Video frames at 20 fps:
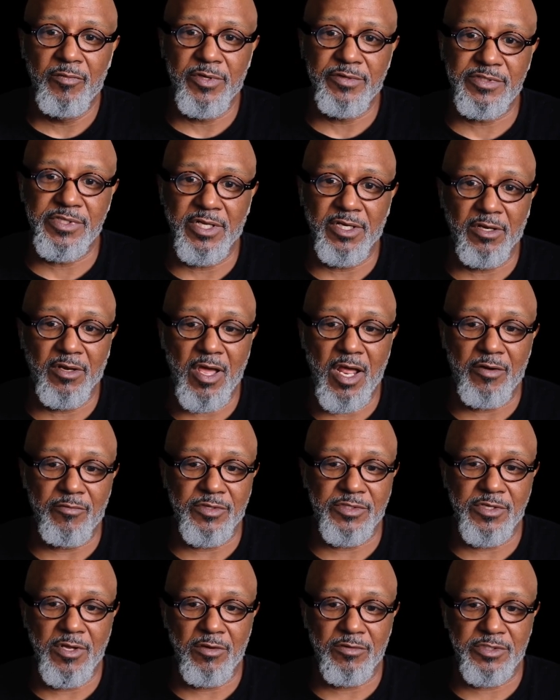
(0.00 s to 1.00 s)
we've seen a lot
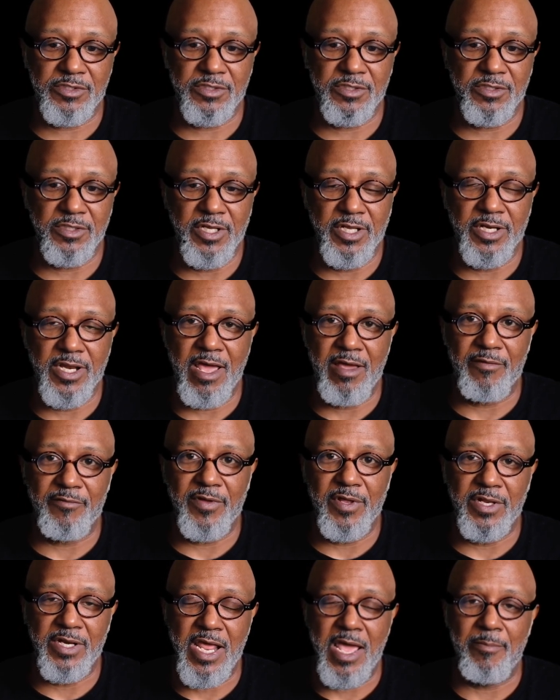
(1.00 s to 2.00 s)
of results in
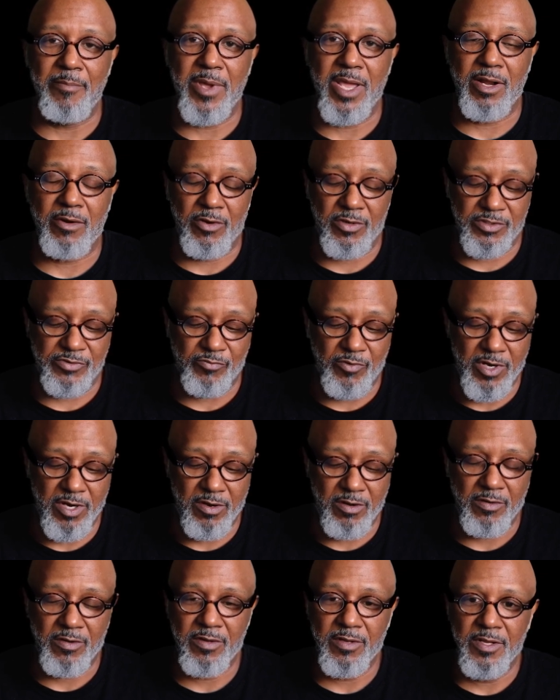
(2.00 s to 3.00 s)
that in that manner as
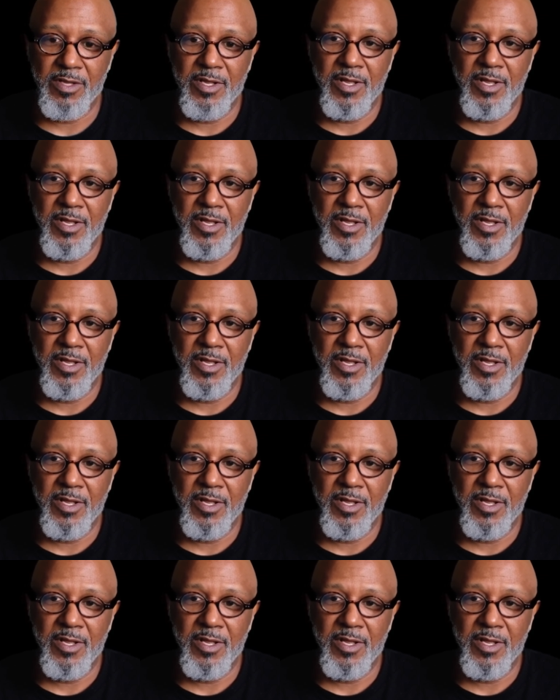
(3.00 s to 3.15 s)
well.